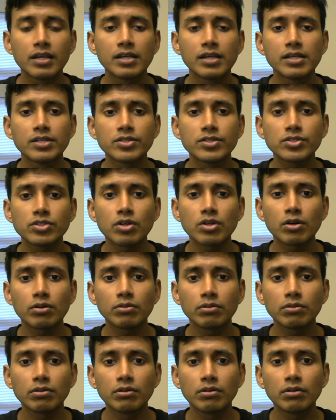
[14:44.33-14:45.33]
So
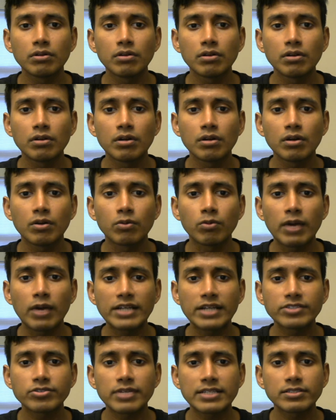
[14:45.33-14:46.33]
white tries